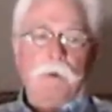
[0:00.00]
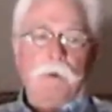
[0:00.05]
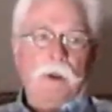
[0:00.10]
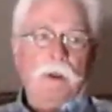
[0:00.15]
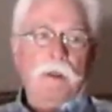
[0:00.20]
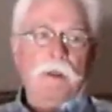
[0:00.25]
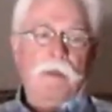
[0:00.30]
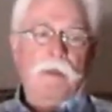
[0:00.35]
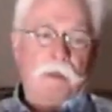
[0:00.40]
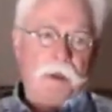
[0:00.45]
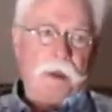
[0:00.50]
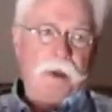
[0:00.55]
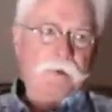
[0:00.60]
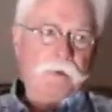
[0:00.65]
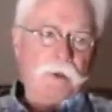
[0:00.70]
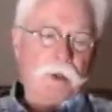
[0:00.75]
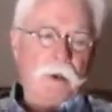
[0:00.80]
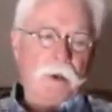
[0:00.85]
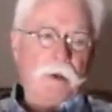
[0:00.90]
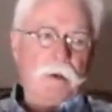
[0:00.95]
is one of the
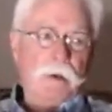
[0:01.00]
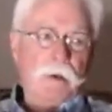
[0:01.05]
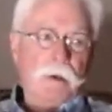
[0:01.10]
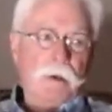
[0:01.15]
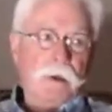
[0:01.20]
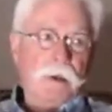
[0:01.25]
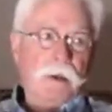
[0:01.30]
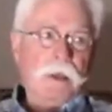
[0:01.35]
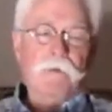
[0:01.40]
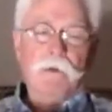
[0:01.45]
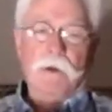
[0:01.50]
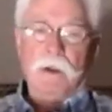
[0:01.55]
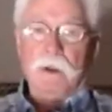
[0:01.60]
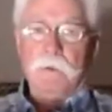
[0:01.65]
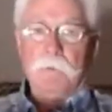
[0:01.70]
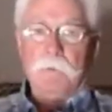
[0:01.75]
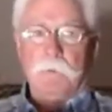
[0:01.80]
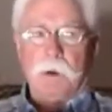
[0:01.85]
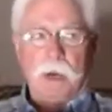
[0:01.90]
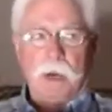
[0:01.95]
things that the
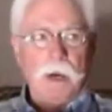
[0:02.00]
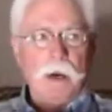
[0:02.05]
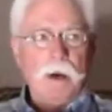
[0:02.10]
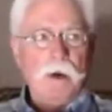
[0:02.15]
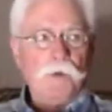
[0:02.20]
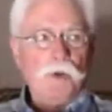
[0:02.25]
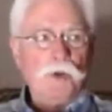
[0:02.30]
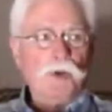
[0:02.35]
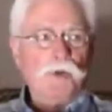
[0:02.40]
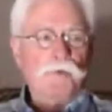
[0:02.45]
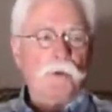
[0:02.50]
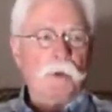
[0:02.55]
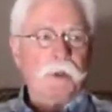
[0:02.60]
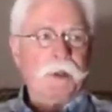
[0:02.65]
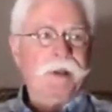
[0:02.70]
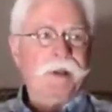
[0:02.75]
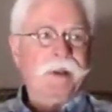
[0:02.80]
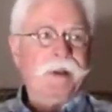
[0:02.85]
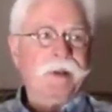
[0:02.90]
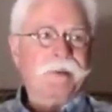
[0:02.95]
evil empire and the useful